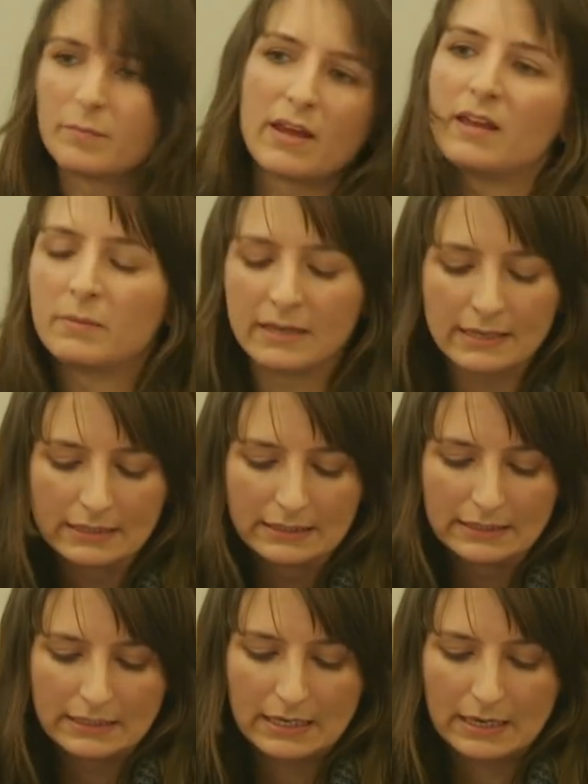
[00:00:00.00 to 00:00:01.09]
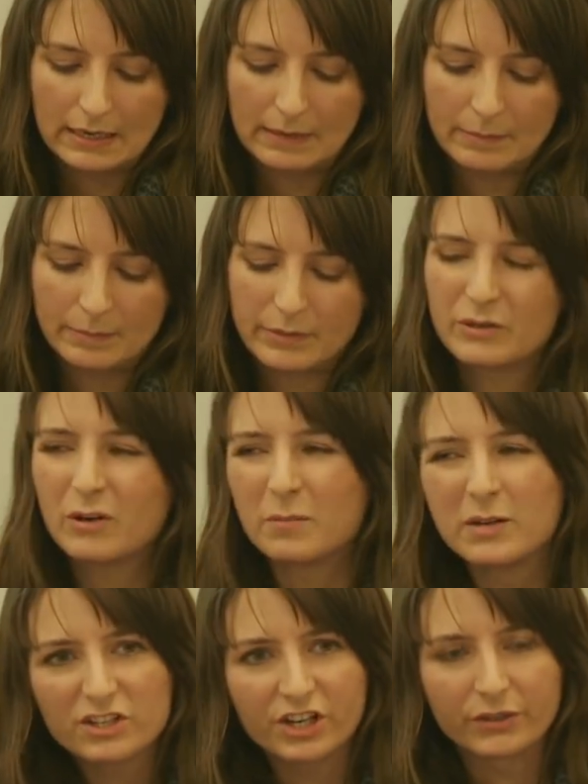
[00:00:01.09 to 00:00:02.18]
maybe, but not
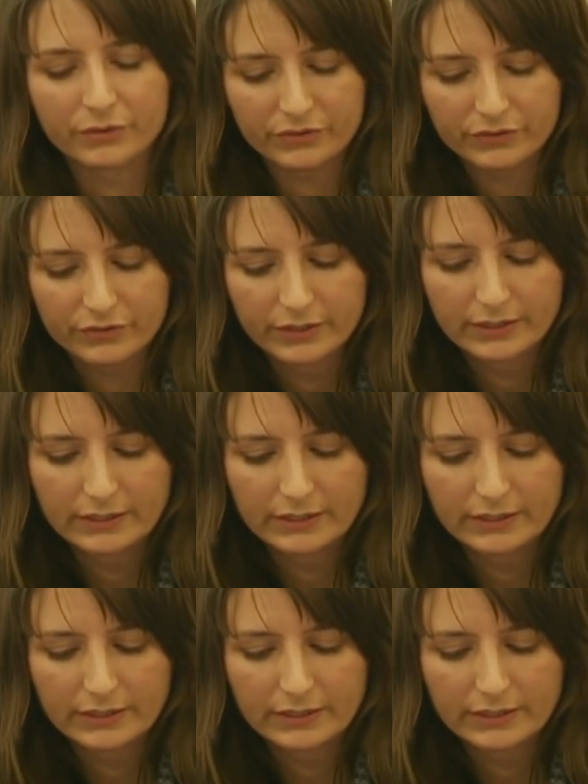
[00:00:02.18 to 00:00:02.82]
much else.